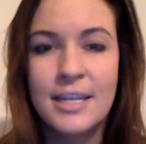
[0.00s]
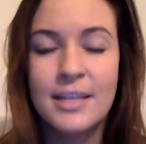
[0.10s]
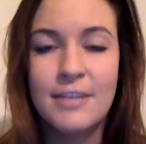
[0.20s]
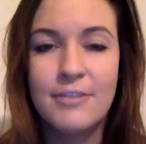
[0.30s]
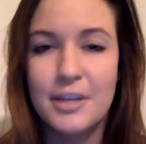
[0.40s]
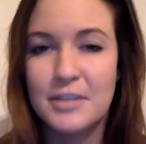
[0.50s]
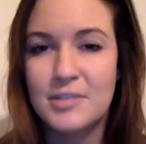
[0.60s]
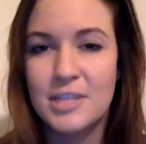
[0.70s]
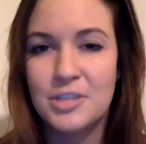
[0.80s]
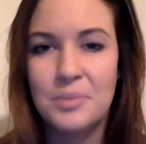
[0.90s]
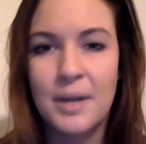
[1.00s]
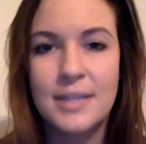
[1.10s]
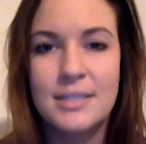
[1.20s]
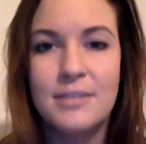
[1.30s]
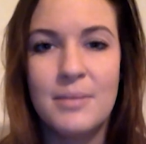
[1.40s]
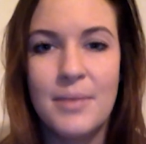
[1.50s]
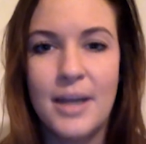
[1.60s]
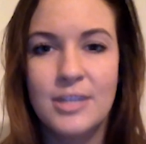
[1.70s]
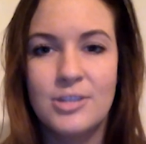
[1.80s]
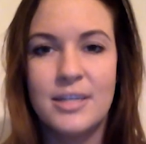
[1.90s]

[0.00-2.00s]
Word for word: the feeling of such a positive impact you can